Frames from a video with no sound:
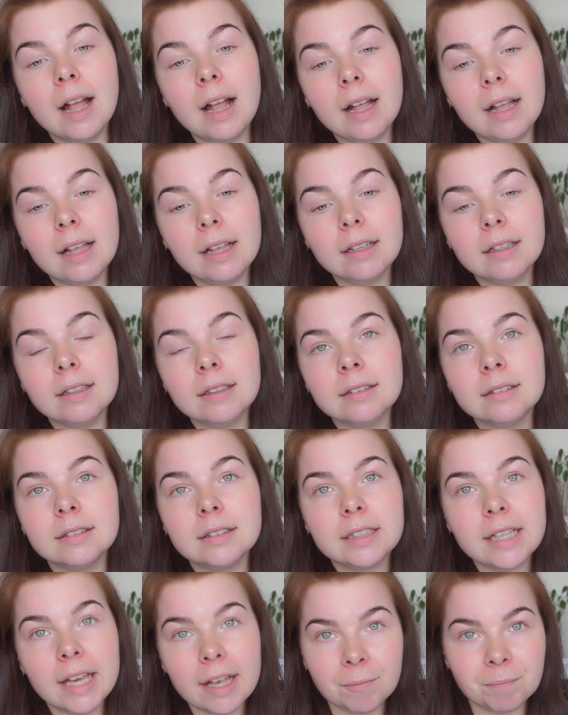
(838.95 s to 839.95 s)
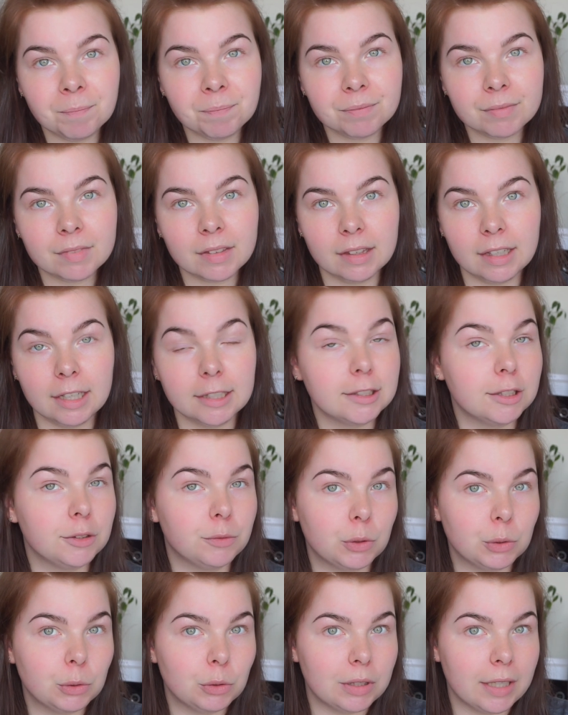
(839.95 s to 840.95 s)
And yeah, that's it
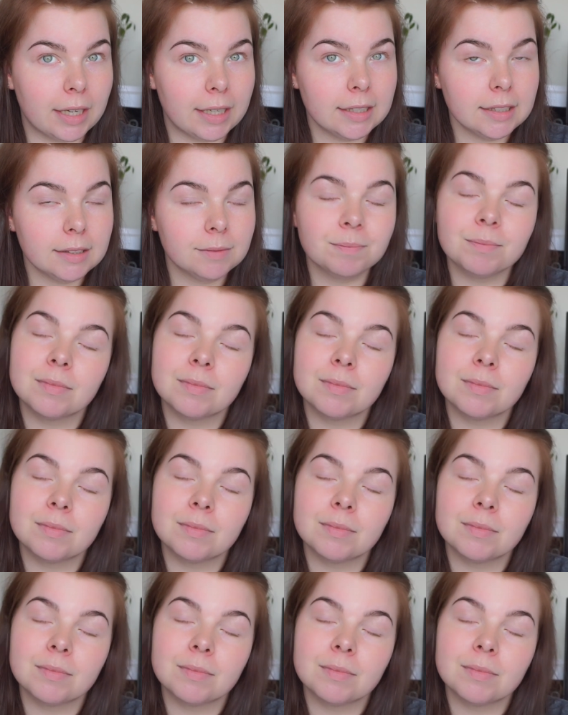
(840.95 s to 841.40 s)
for today.